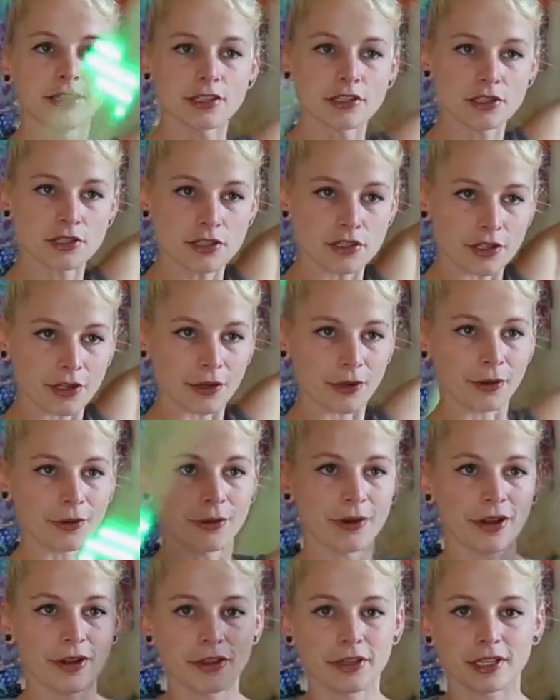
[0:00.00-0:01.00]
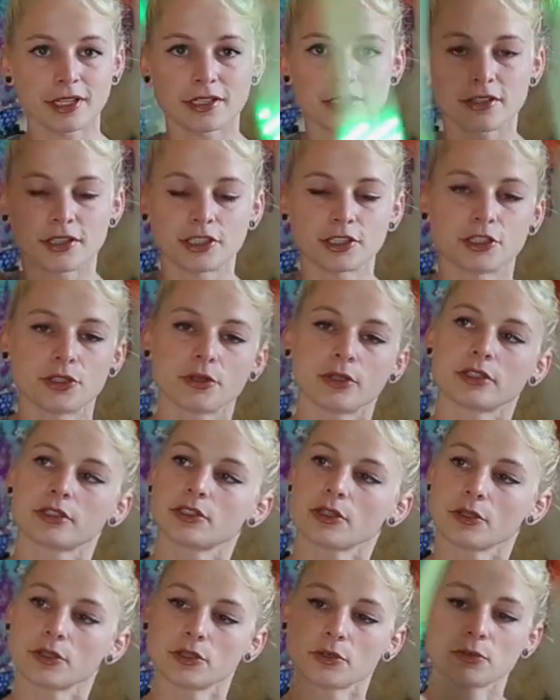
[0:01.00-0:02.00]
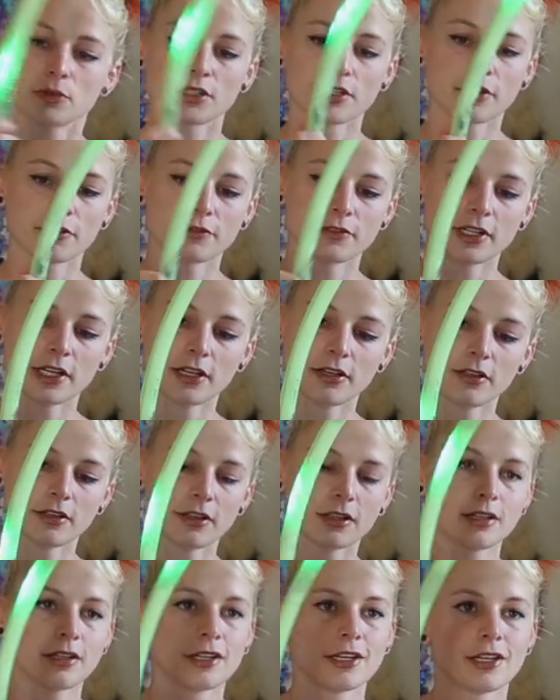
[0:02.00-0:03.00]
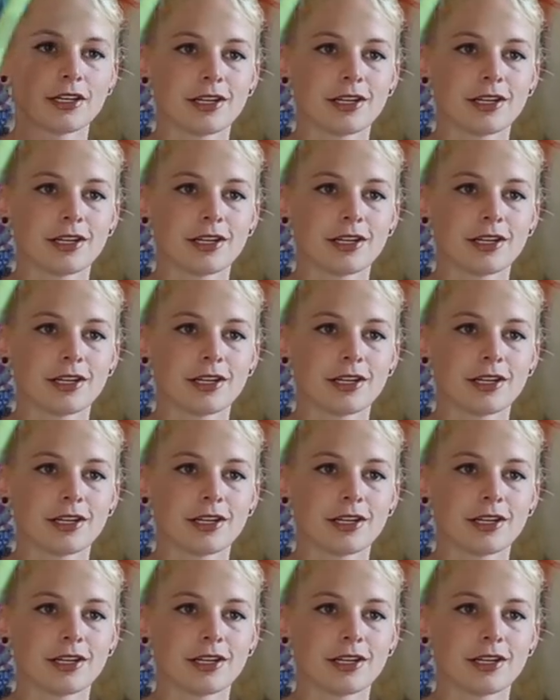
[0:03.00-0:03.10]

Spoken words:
So I think it's nice you can slow some stuff down.